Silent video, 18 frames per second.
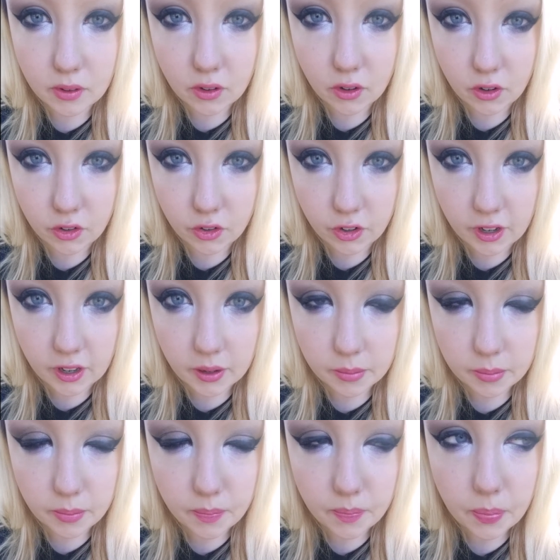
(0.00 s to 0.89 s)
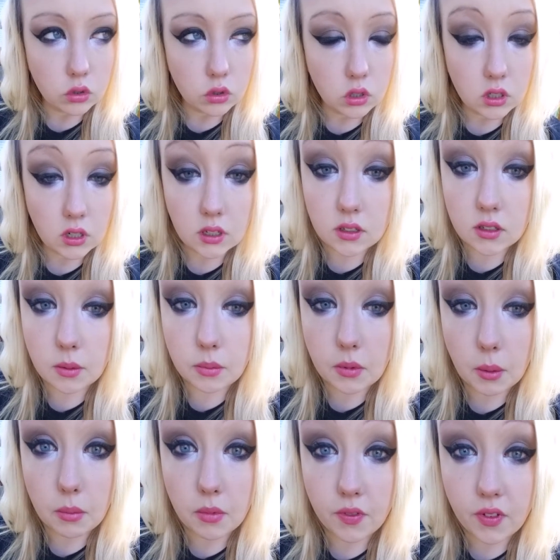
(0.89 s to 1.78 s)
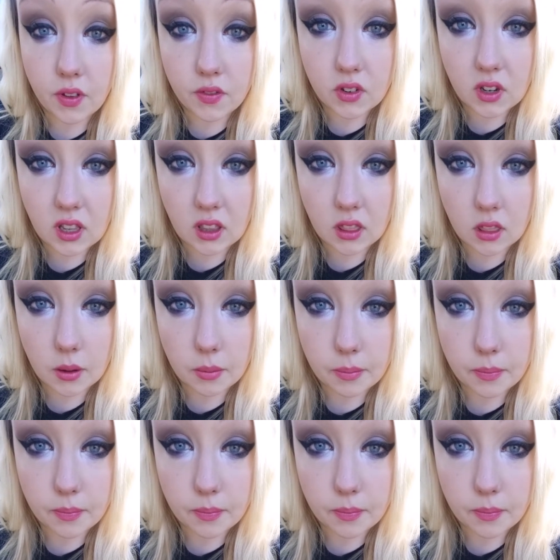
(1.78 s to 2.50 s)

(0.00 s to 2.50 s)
surgery. September 15th.